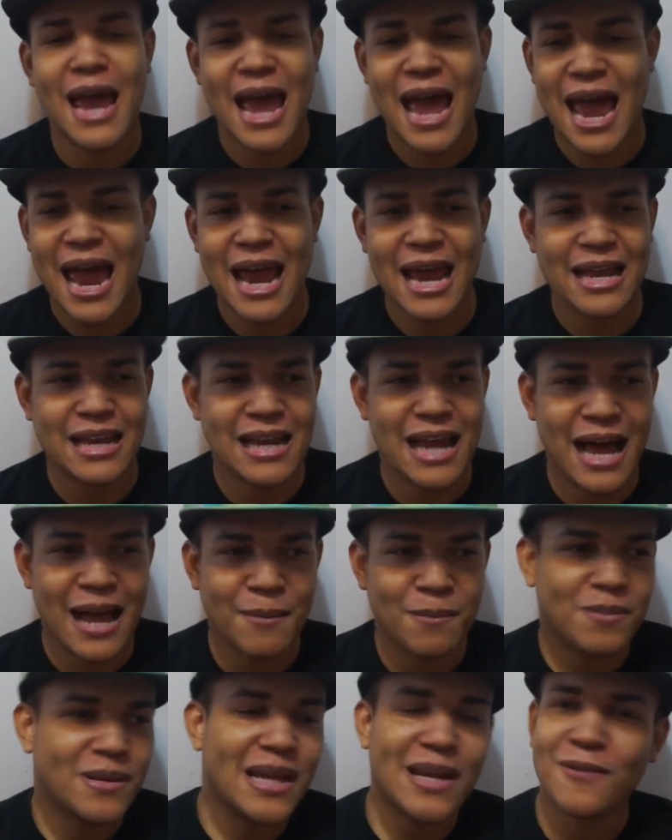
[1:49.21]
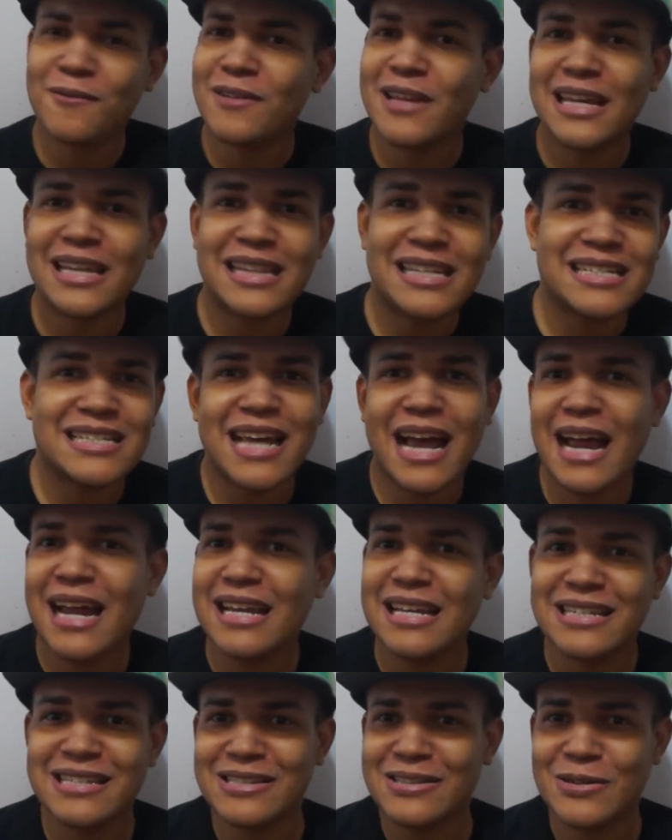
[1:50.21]
And I played it for like the
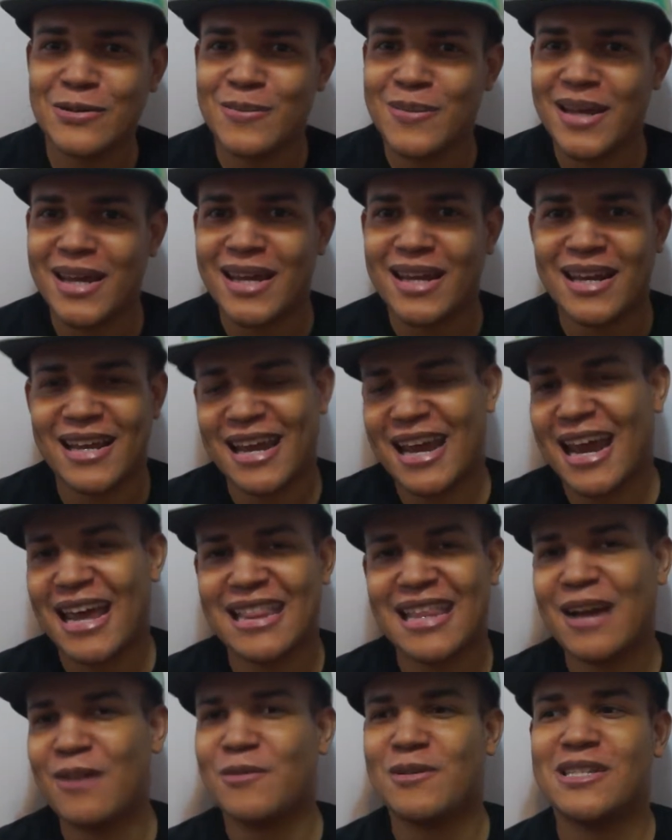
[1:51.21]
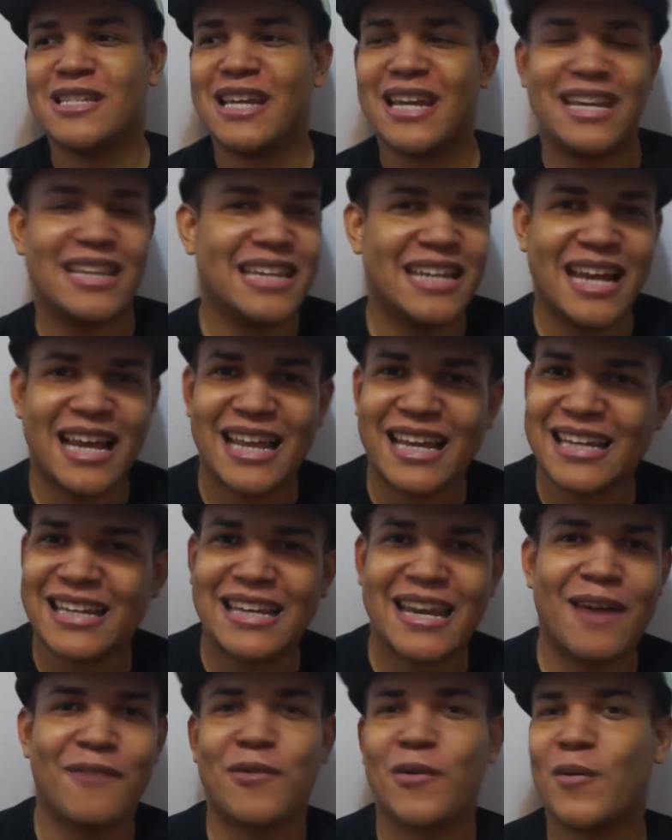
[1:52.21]
tiniest little bit, and that was it. And then I like,
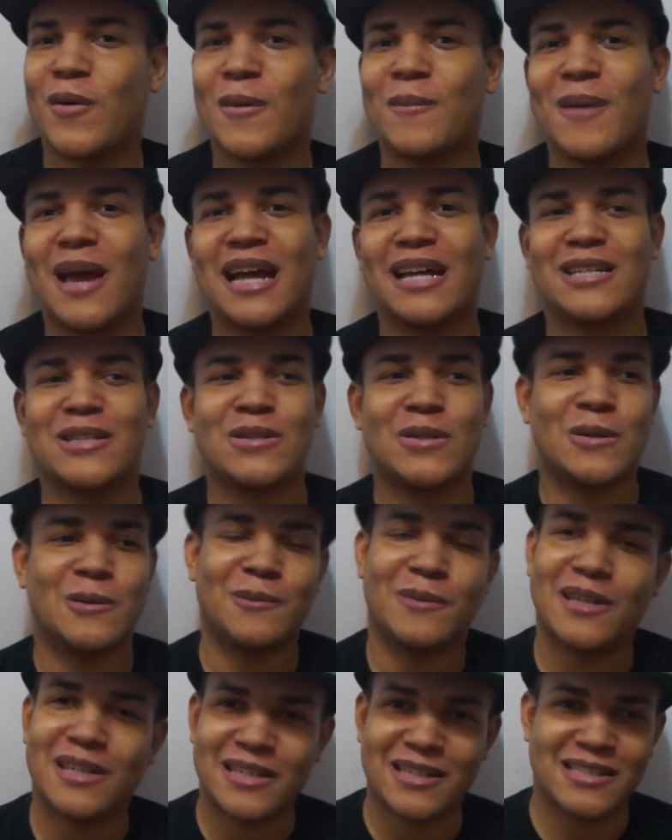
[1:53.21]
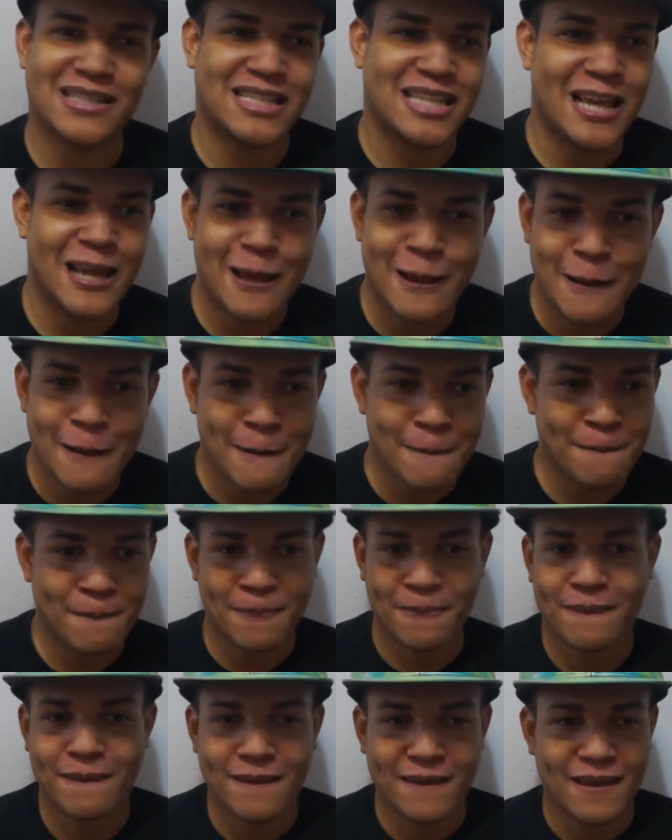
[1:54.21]
never went back to it because
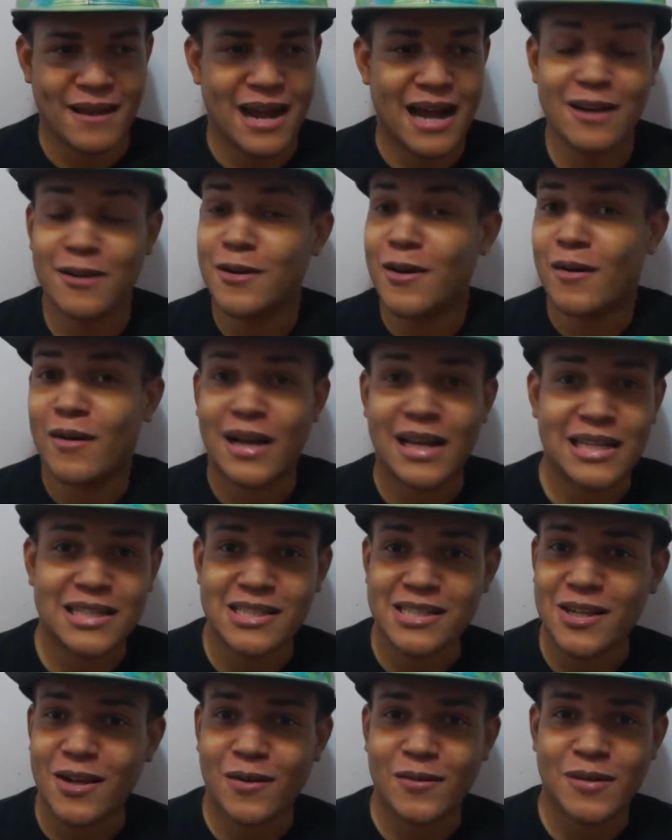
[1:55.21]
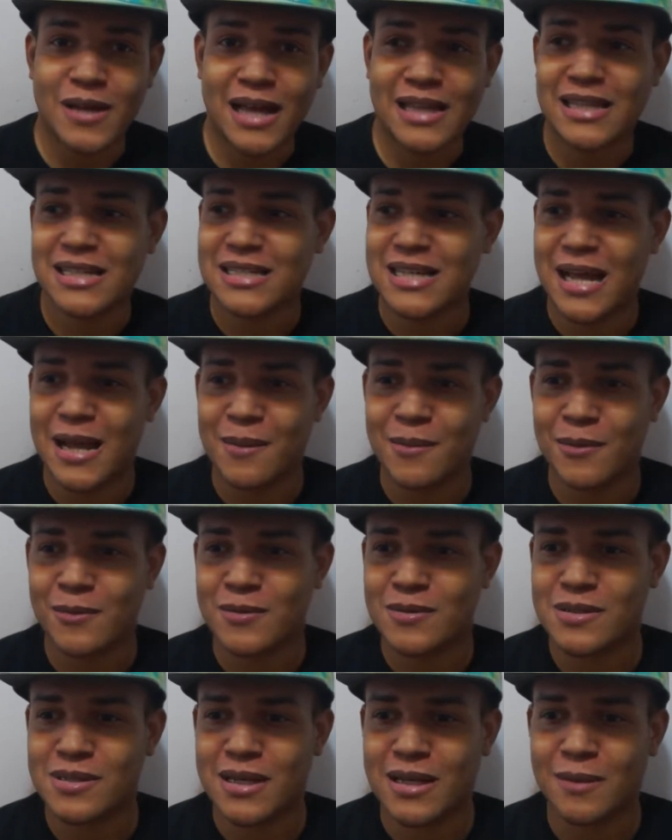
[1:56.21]
I don't know. I guess you know at the time it
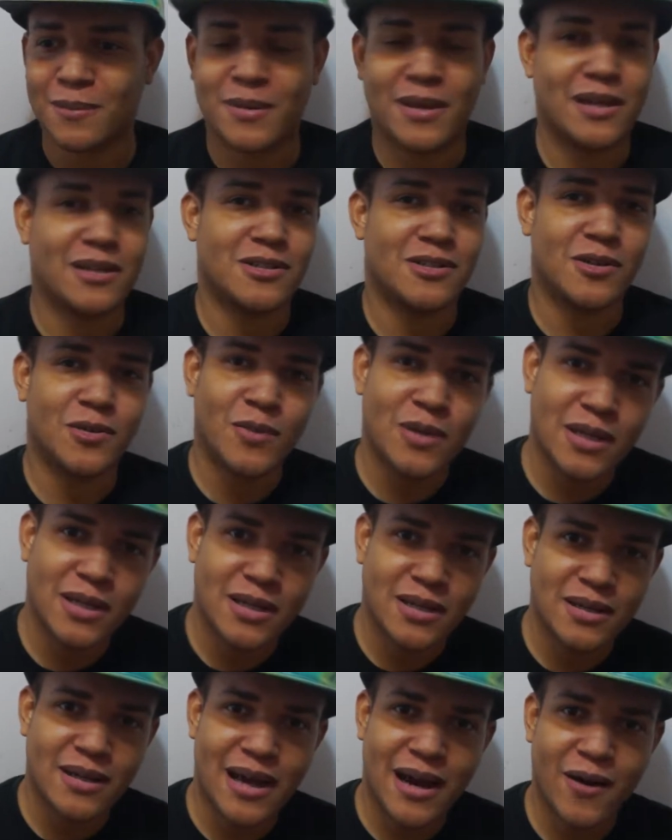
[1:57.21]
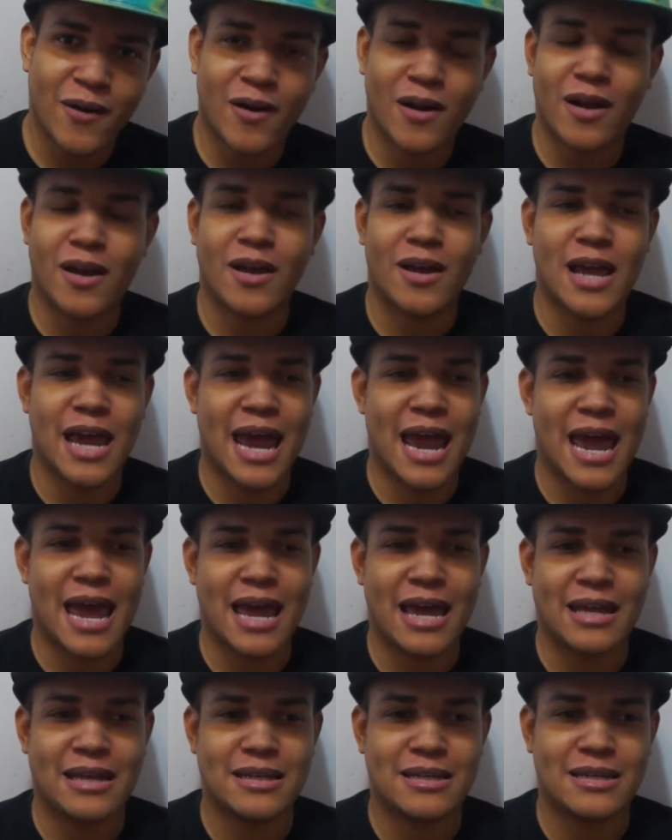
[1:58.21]
was like PS3 era,
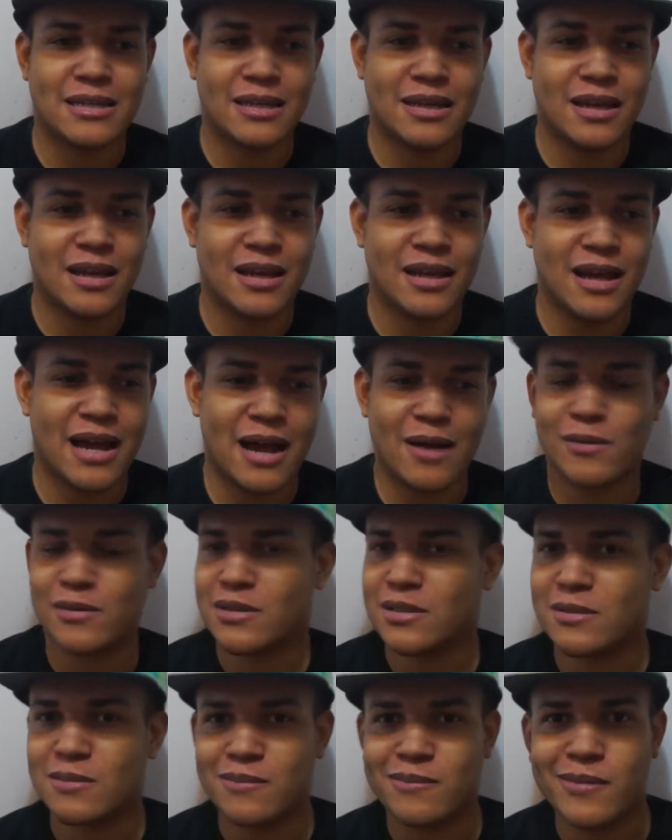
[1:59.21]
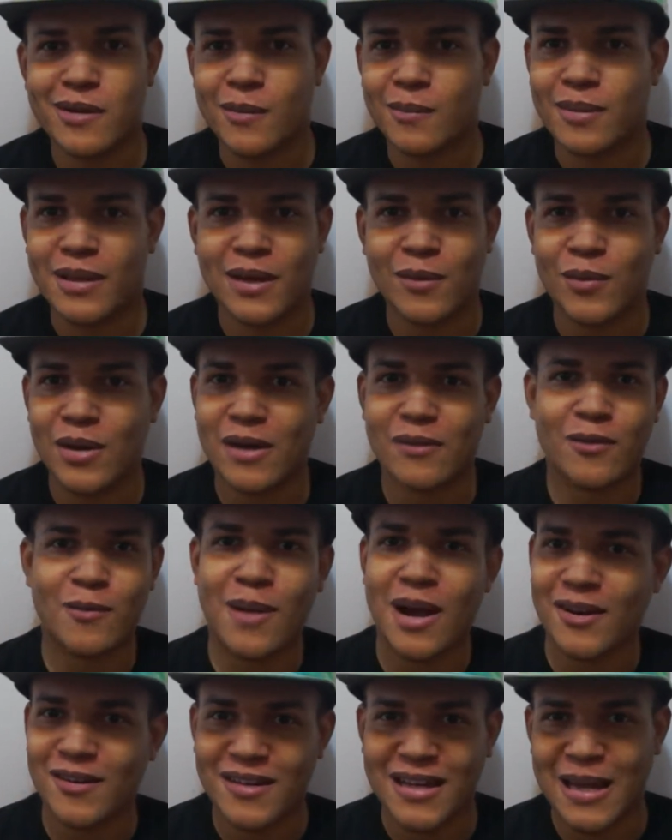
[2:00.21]
and I was you know playing whatever
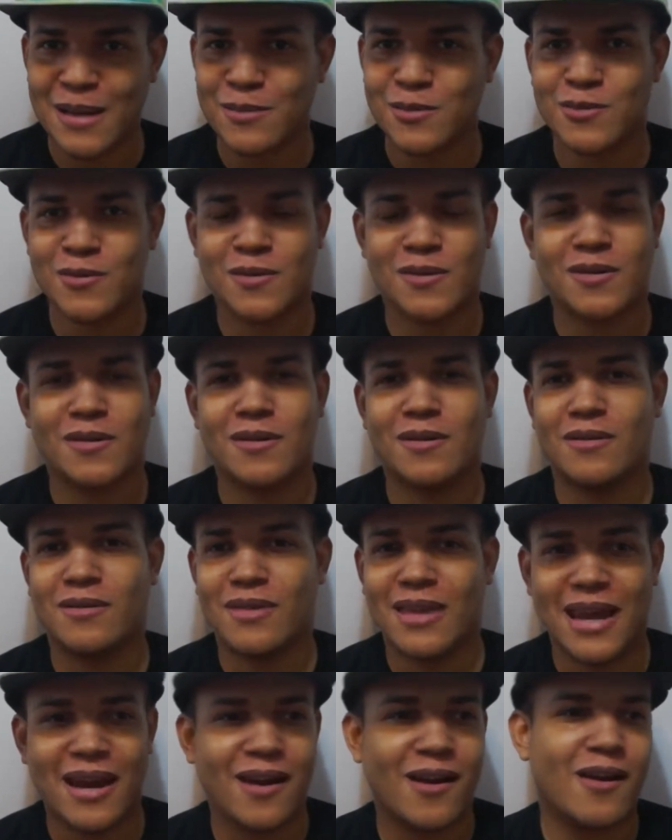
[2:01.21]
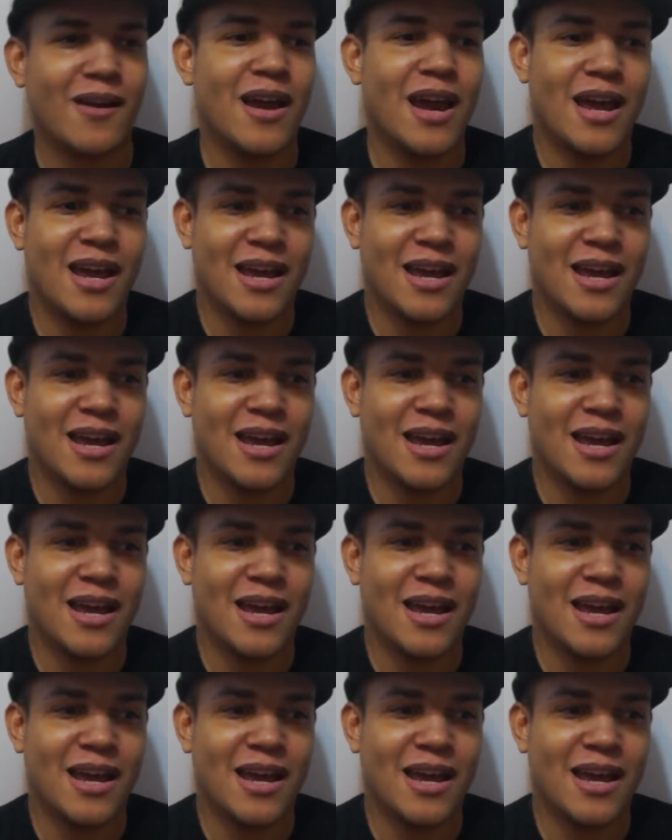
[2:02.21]
modern games were there